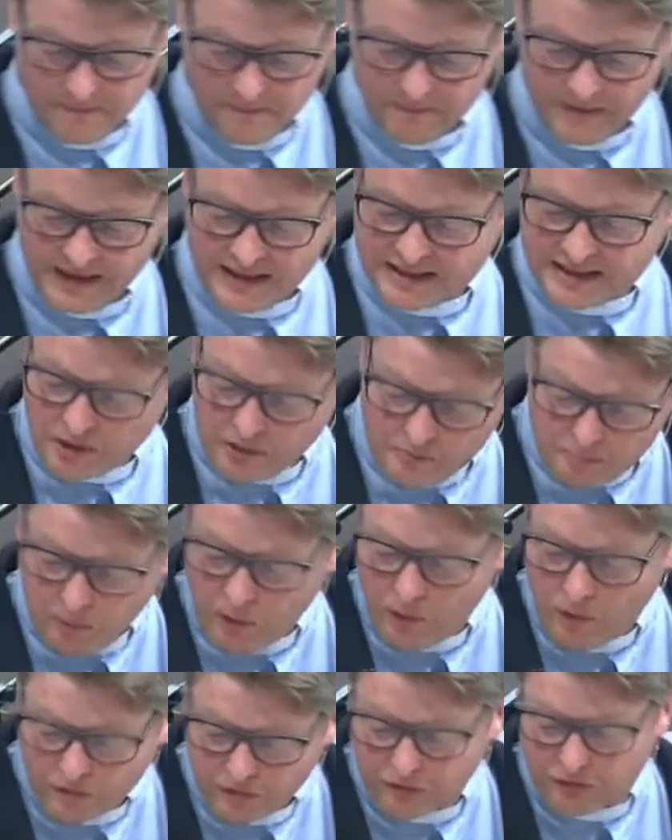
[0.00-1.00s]
It's so
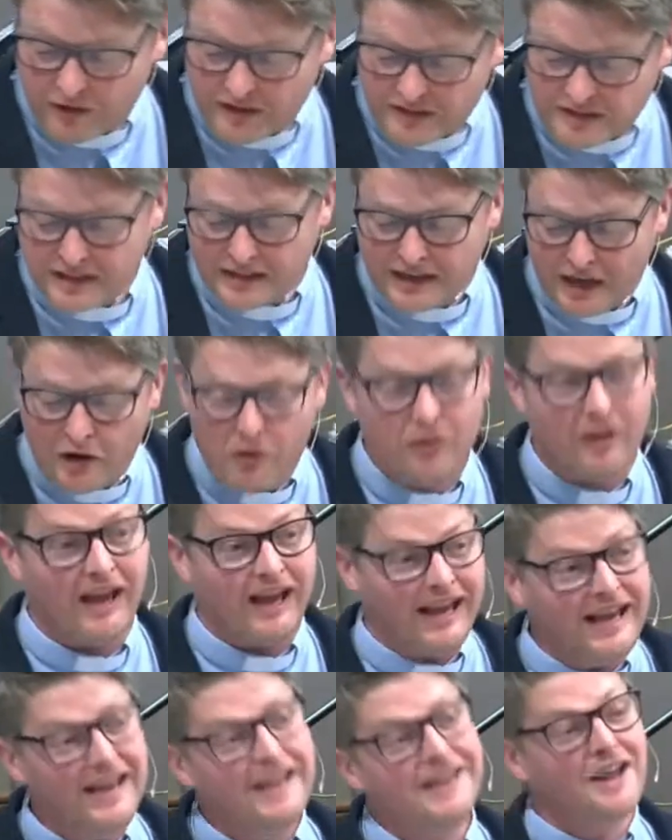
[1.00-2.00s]
important for us to know that
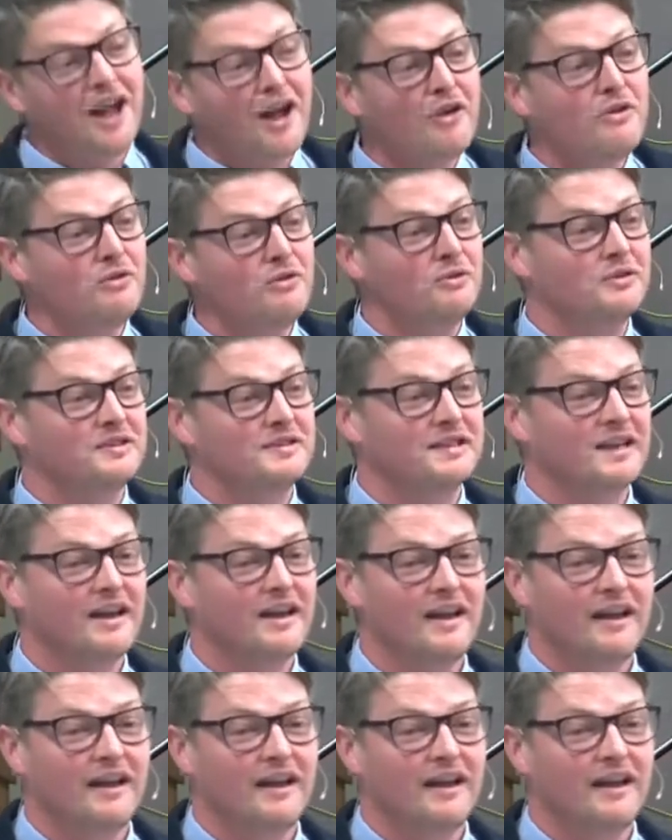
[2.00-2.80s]
he knows,